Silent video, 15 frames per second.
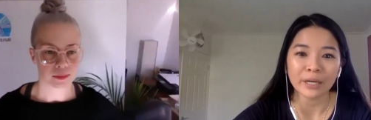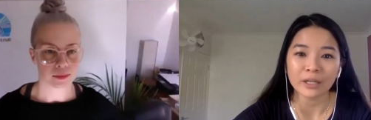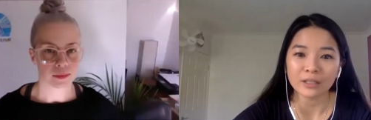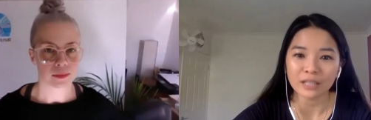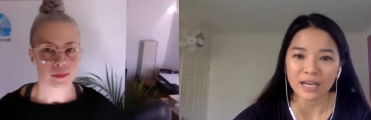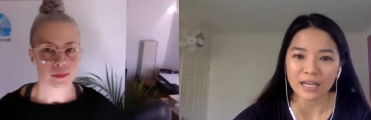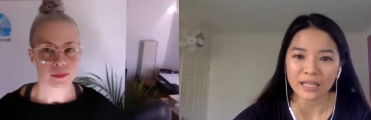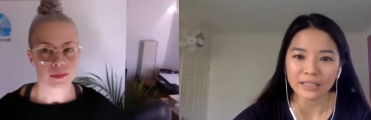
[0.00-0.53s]

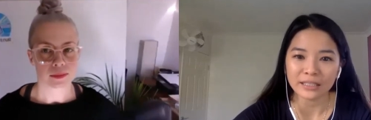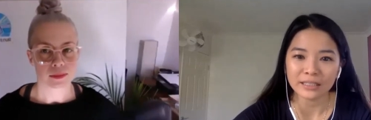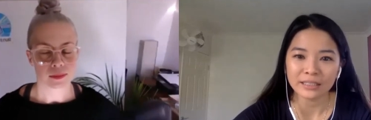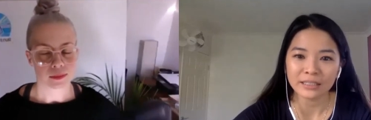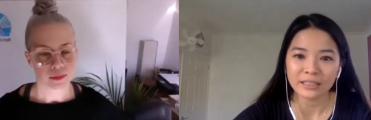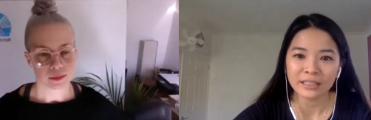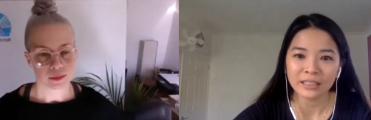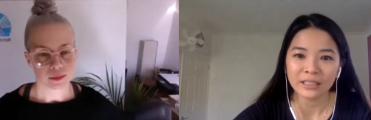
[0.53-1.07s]
Speaker 1: paralyzed
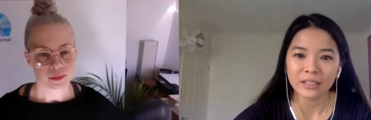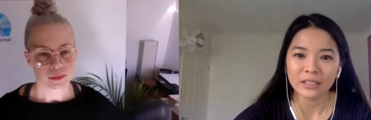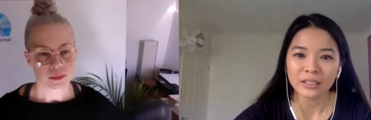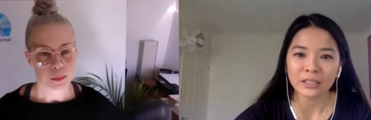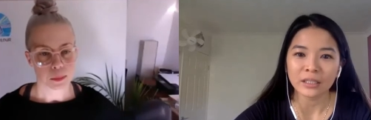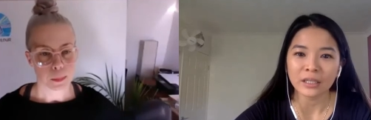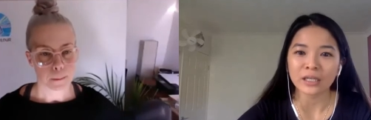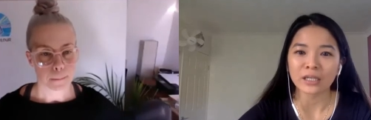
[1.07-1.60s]

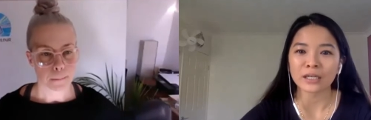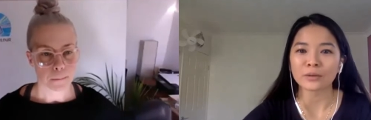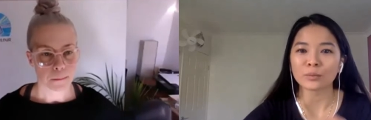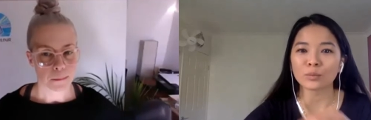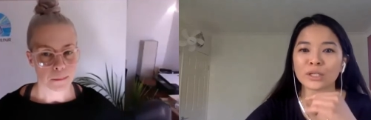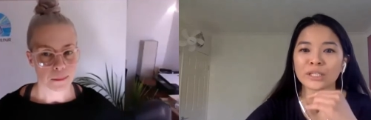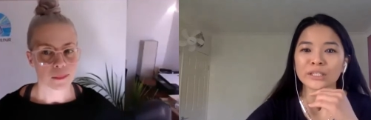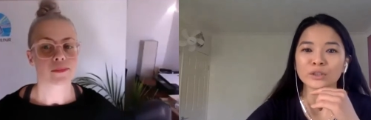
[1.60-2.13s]
uh,
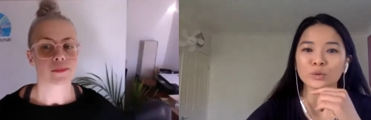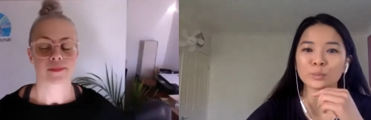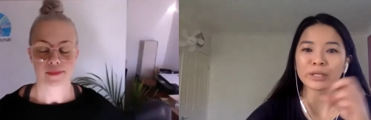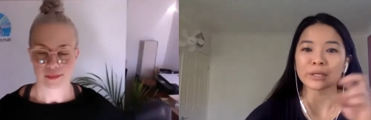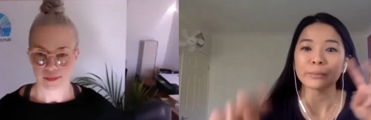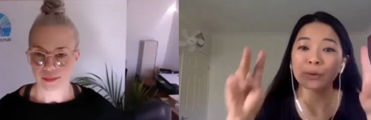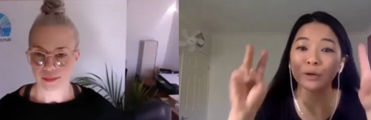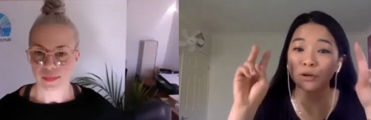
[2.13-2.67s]
wanting to
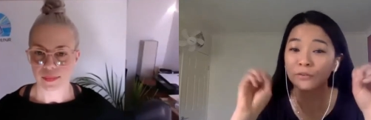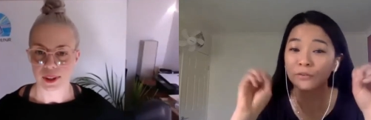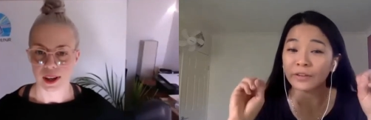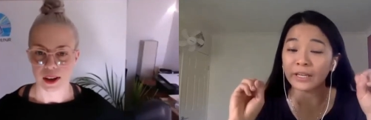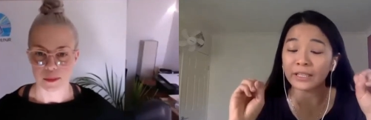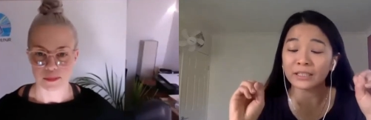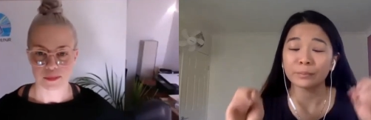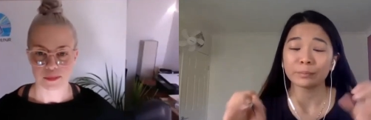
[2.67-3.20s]
be
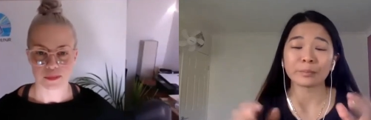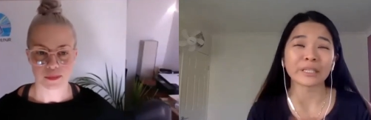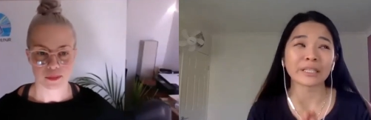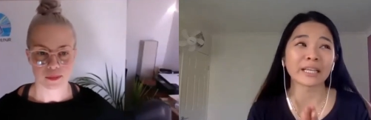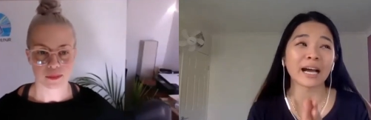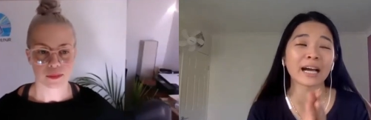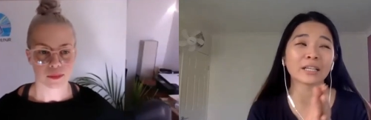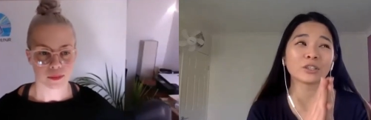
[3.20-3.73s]
perfect.
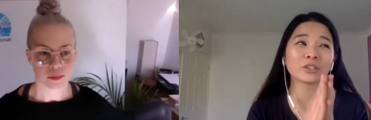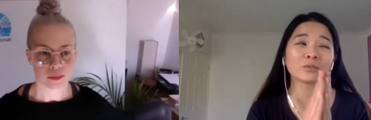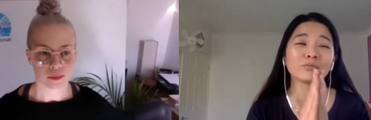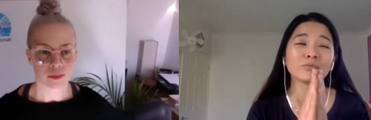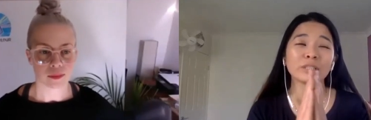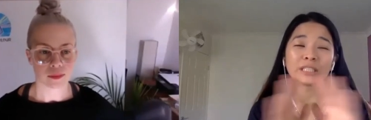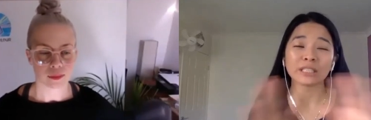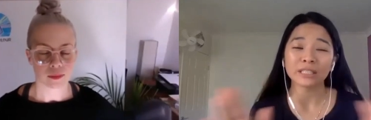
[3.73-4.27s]
But I just
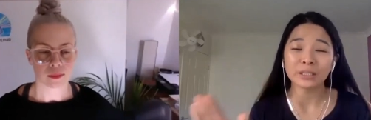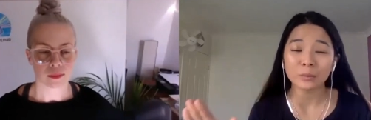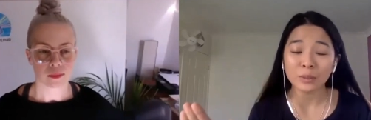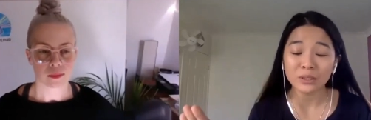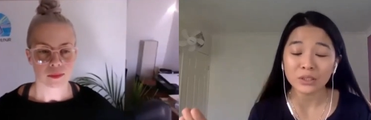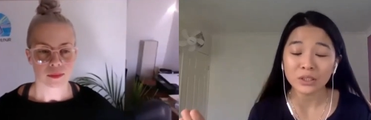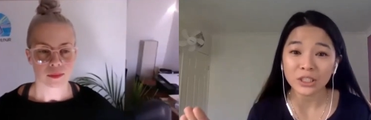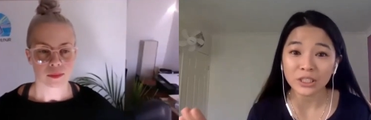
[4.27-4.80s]
really
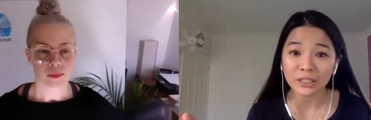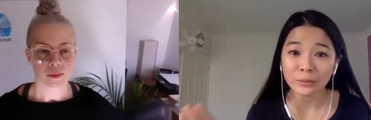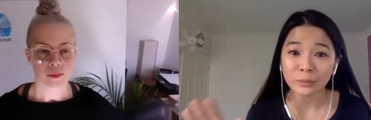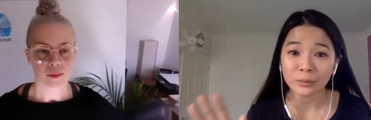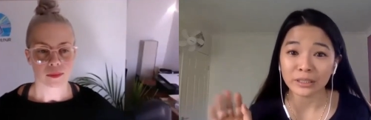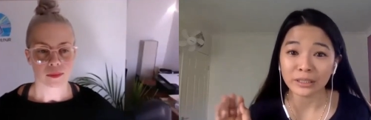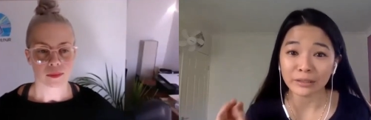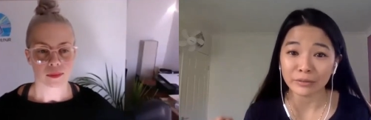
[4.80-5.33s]
want to share
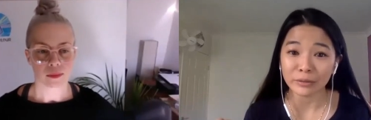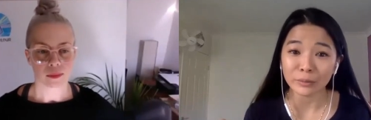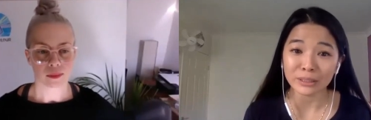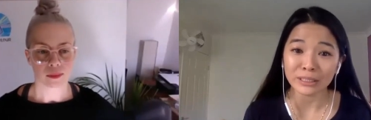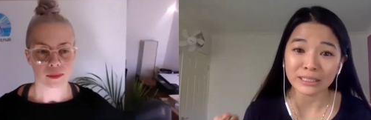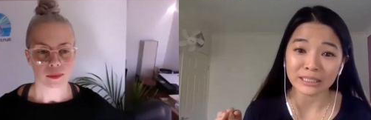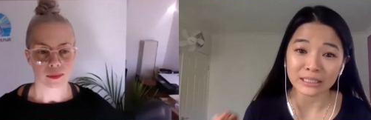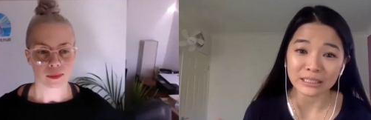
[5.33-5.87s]
with everyone
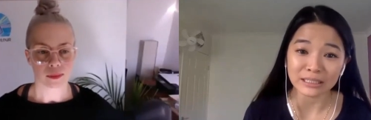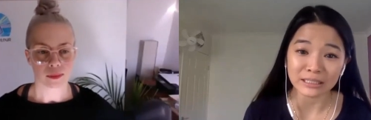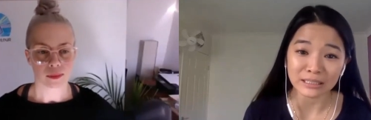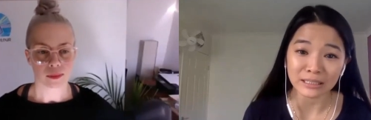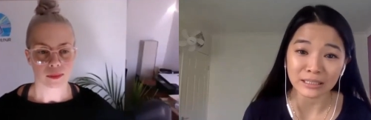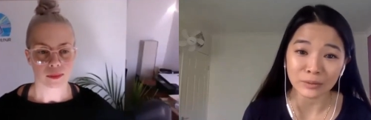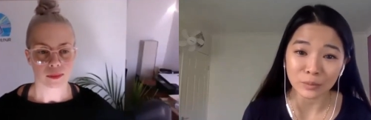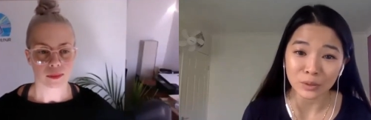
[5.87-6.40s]
that's
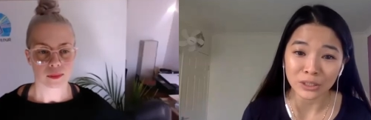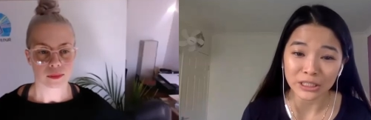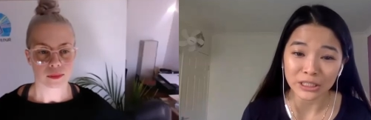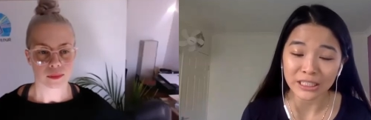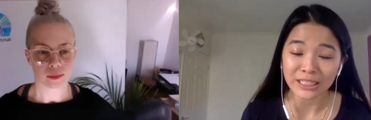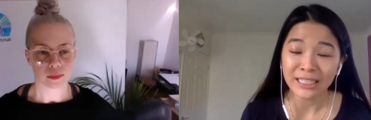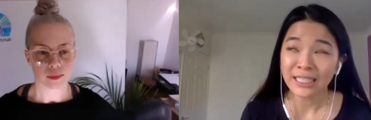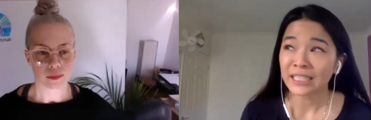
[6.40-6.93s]
listening and
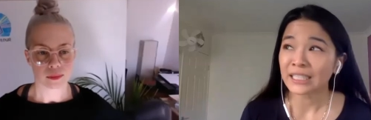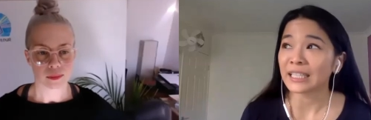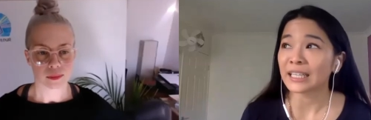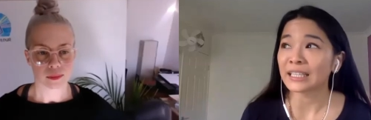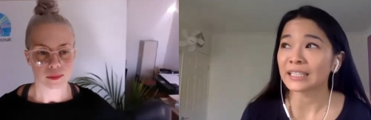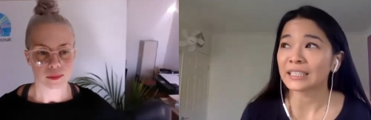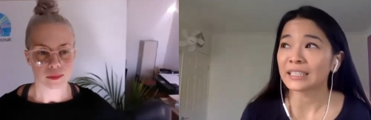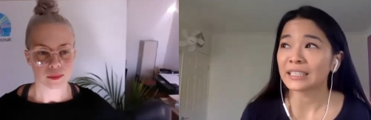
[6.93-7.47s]
watching
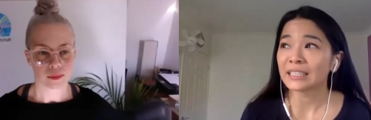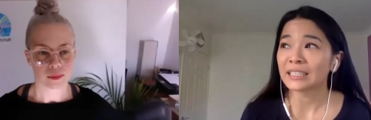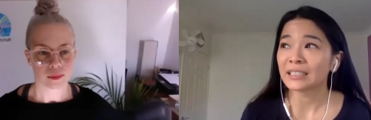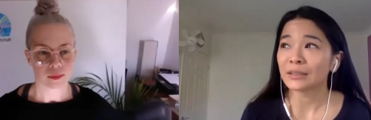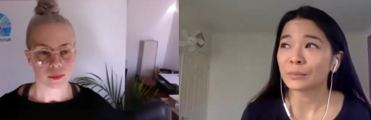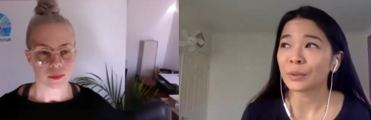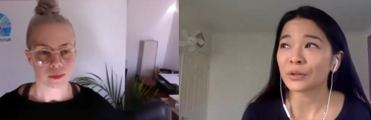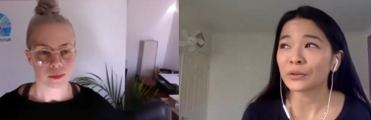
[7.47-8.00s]
that
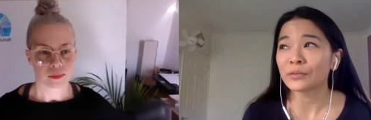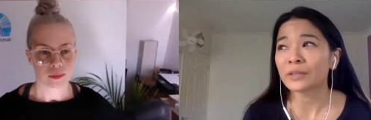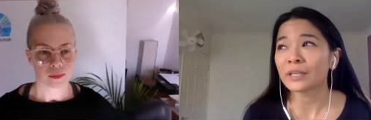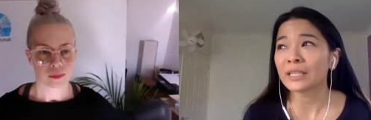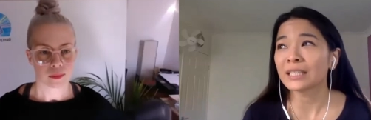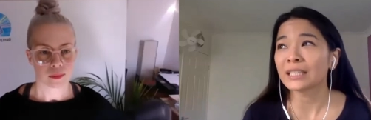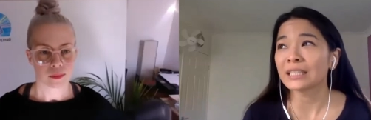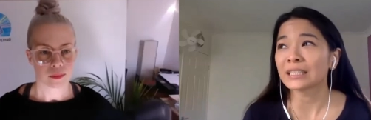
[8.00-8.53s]

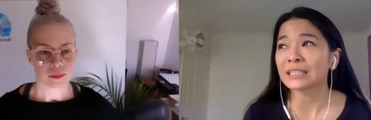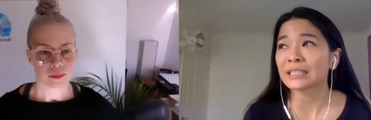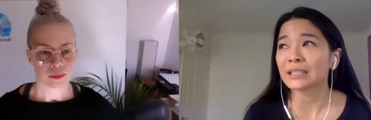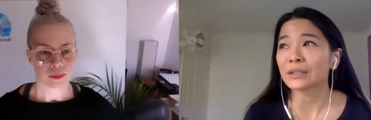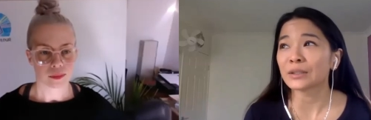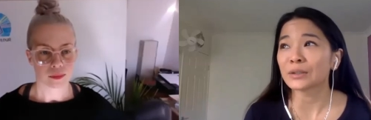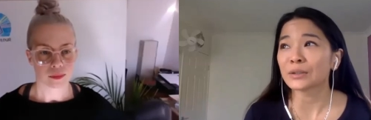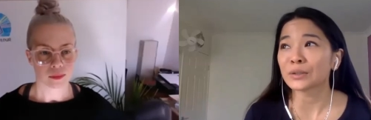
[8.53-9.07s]
perfect is
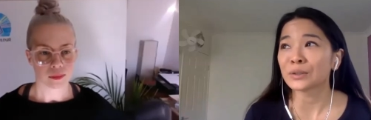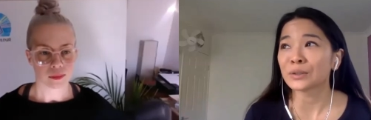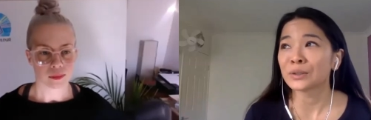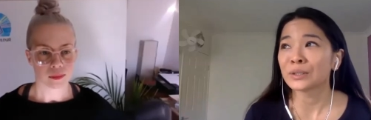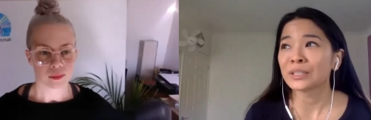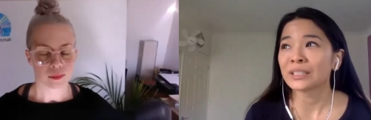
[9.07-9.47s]
a